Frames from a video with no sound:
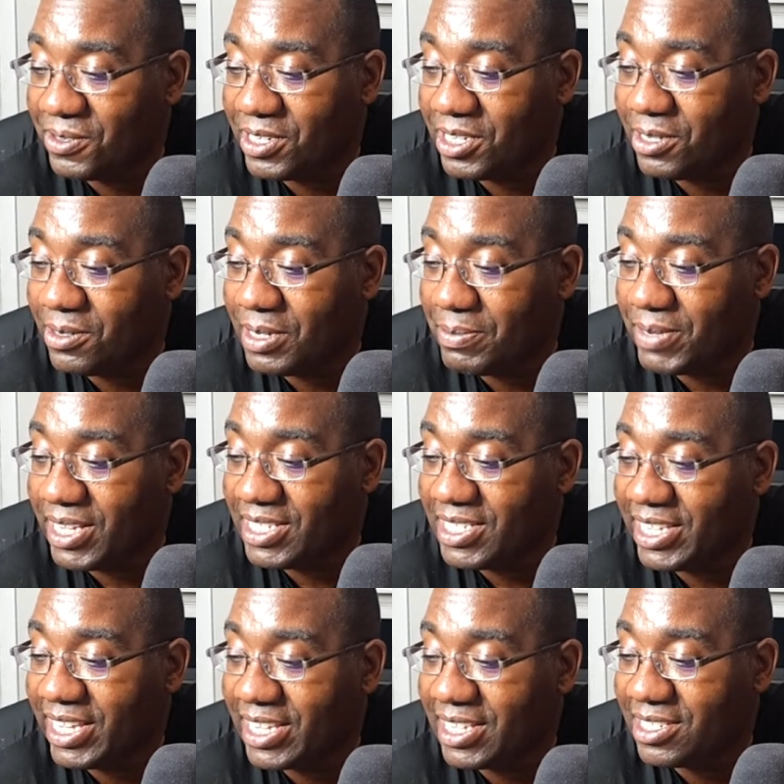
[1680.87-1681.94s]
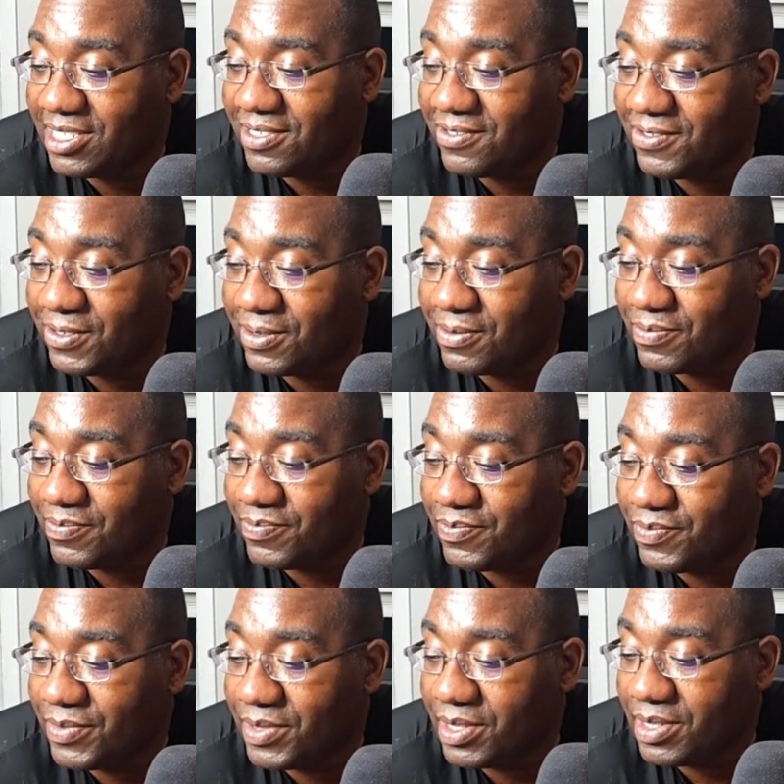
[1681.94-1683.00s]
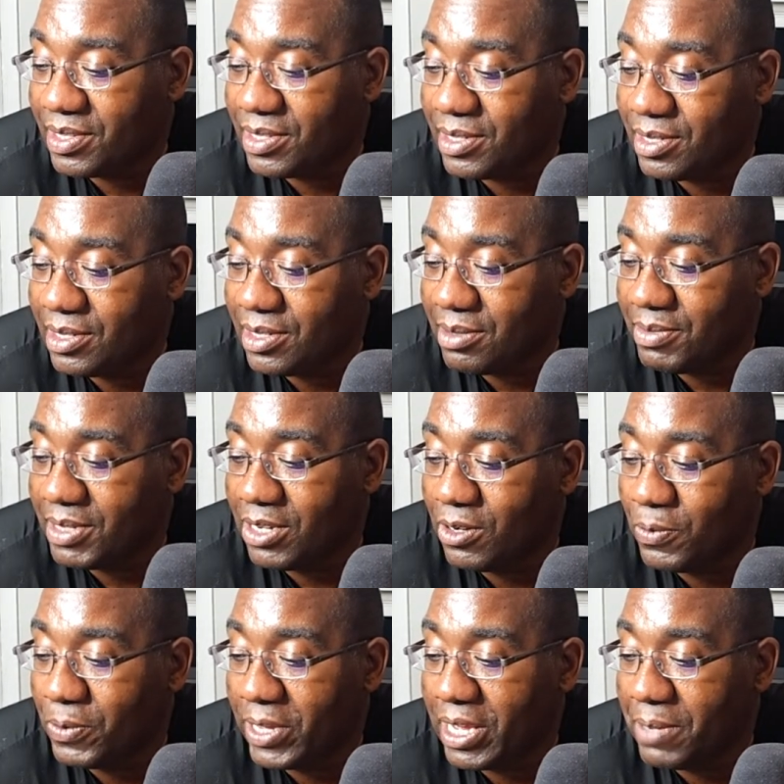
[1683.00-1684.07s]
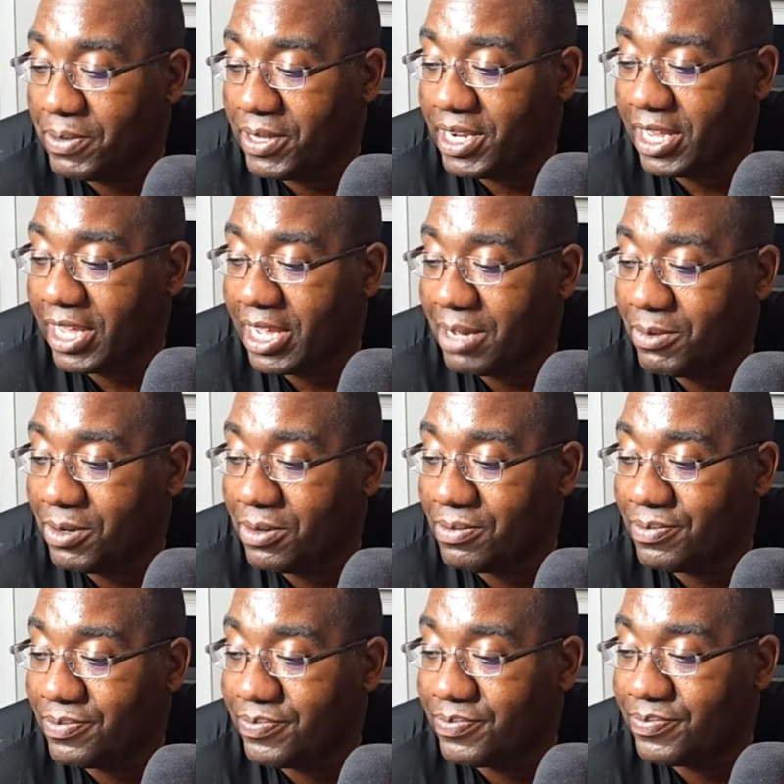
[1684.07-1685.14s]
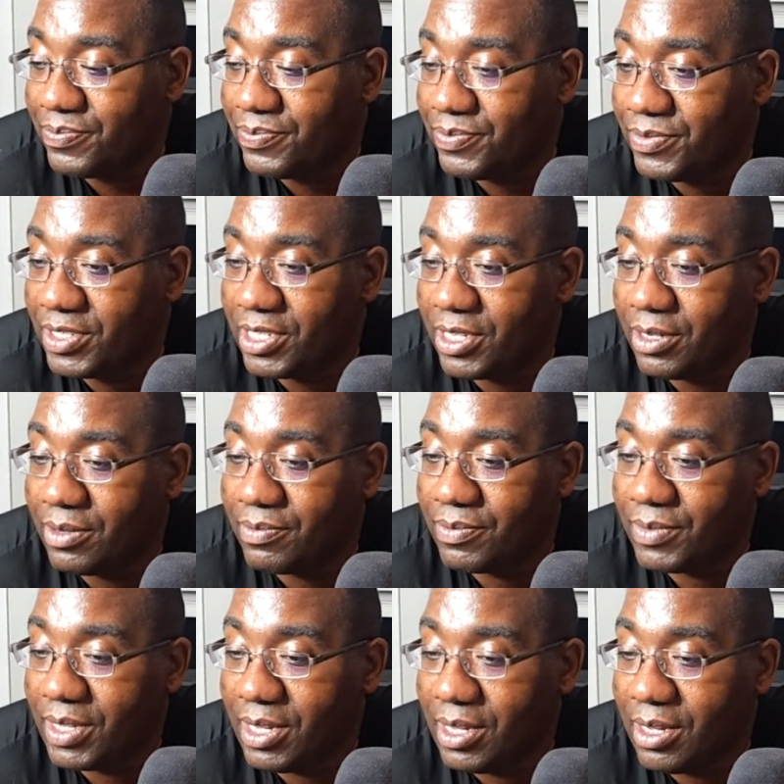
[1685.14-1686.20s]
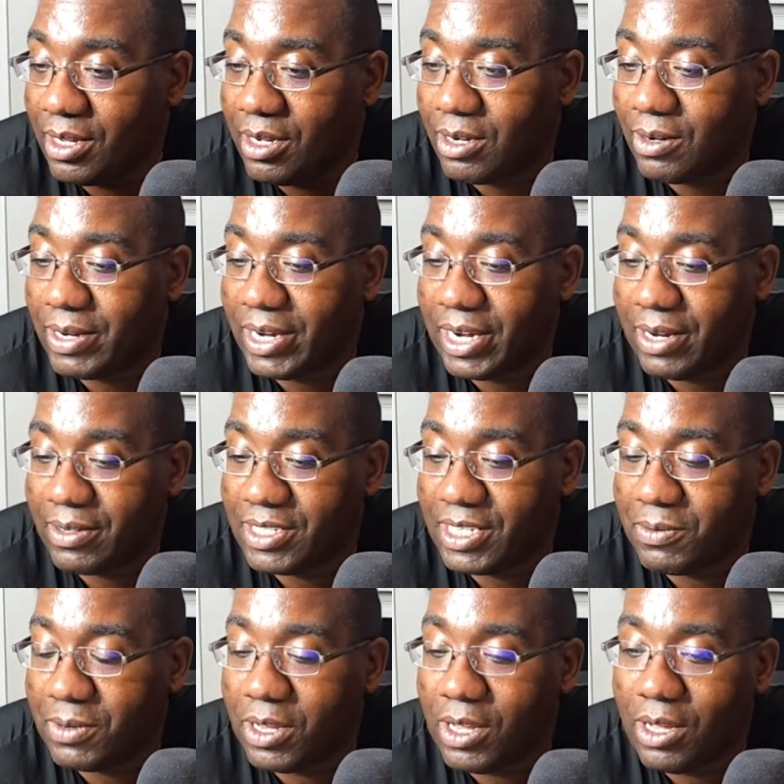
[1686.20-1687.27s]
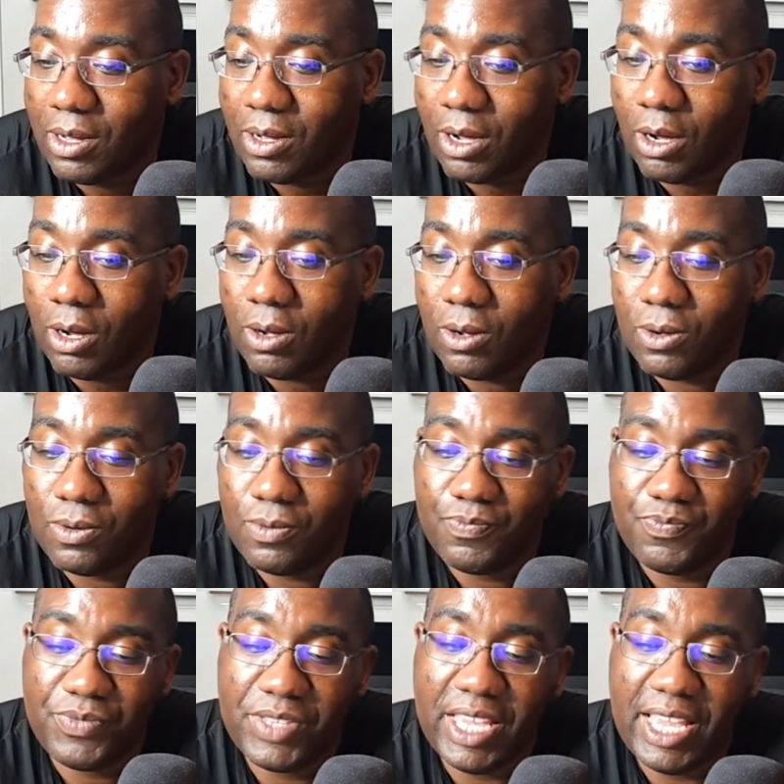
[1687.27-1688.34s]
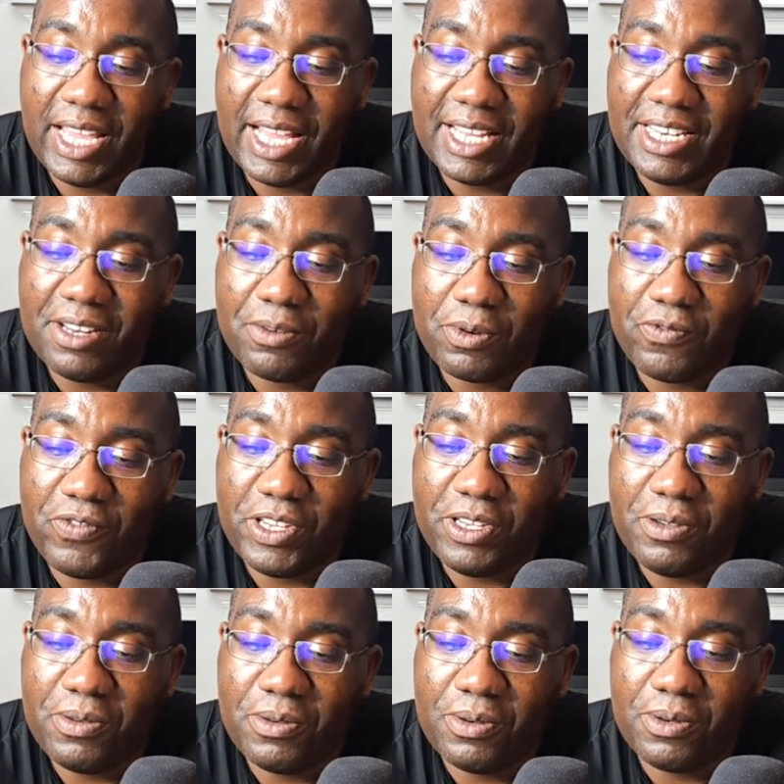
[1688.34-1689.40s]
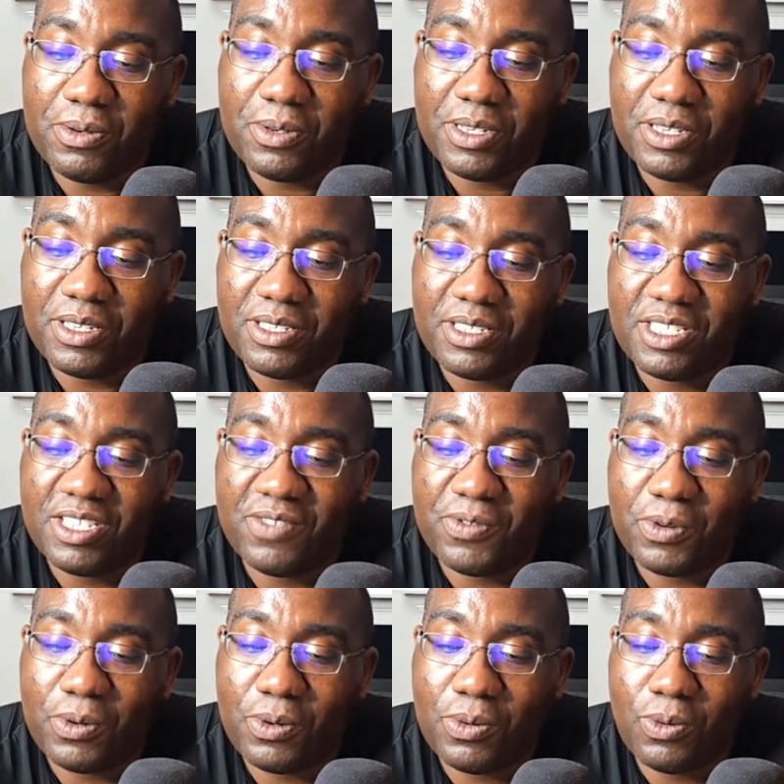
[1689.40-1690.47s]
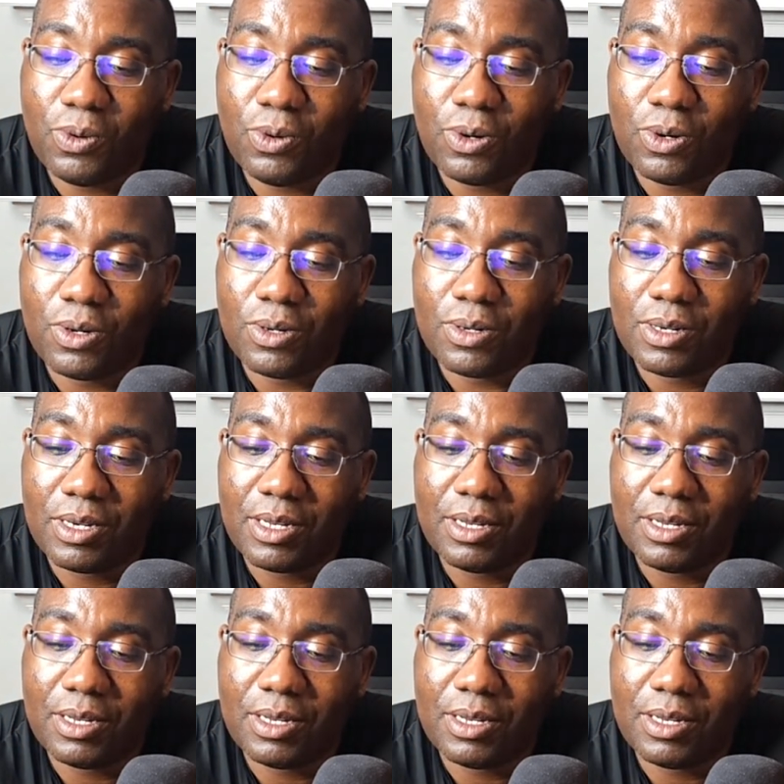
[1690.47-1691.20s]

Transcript: No, I'm not stacking silver. I hope you have plenty of ammo. So, all right, let's see what. Oh, yeah, I did a review on Civil War.